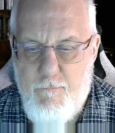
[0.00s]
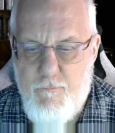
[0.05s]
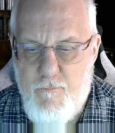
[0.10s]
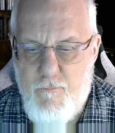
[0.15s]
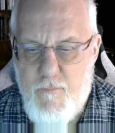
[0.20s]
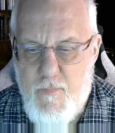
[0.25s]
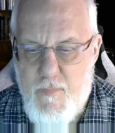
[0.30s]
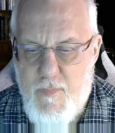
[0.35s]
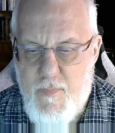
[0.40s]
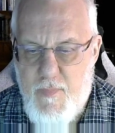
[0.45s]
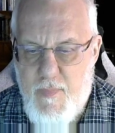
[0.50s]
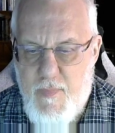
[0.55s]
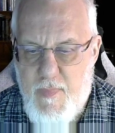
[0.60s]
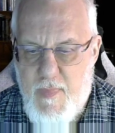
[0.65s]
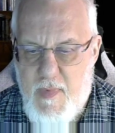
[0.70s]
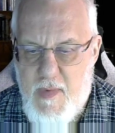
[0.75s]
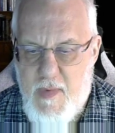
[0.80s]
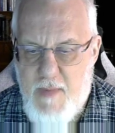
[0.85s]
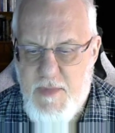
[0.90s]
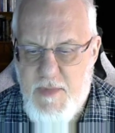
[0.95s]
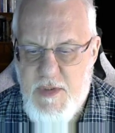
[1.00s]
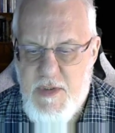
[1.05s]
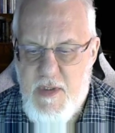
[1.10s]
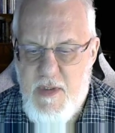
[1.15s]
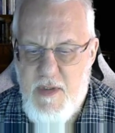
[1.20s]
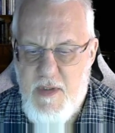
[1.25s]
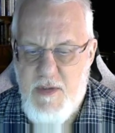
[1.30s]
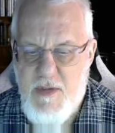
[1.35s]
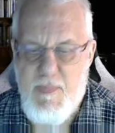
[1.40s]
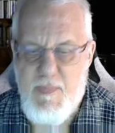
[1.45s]
I'm just going to use
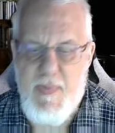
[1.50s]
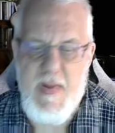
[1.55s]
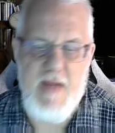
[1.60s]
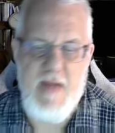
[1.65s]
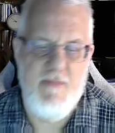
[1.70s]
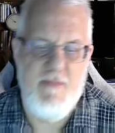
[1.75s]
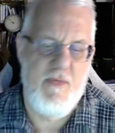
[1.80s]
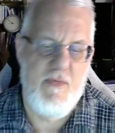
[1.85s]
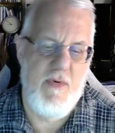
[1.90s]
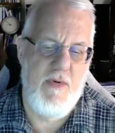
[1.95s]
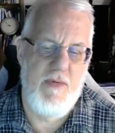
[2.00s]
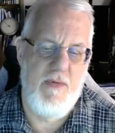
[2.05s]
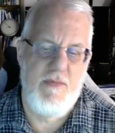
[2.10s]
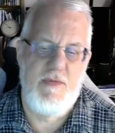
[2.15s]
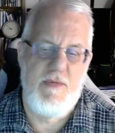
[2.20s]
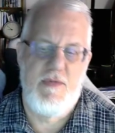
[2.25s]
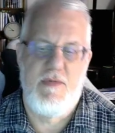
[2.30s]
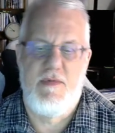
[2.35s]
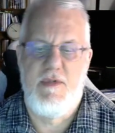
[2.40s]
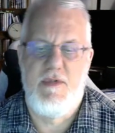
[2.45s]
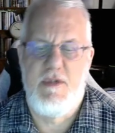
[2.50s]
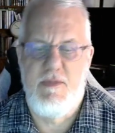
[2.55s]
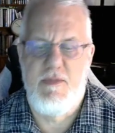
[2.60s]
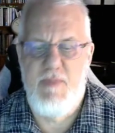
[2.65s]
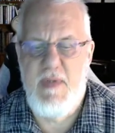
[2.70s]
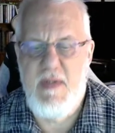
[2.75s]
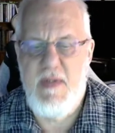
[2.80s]
paved roads just because